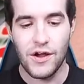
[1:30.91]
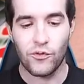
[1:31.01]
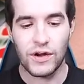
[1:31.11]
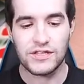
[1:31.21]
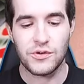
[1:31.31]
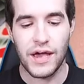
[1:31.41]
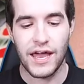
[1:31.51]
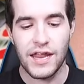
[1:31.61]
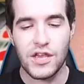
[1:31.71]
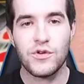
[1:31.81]
Rescue
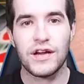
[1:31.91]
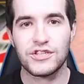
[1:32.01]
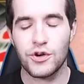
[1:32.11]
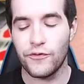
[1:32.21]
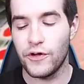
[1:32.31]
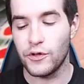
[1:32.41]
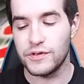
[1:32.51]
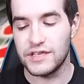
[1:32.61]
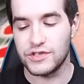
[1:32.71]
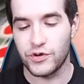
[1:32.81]
Cat. You guys should go follow
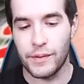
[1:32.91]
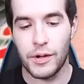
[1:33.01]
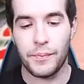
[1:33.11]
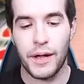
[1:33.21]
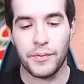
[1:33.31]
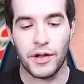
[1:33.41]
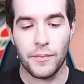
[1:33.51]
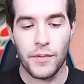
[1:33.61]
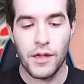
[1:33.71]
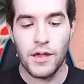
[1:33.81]
his Instagram. I'll pop it up.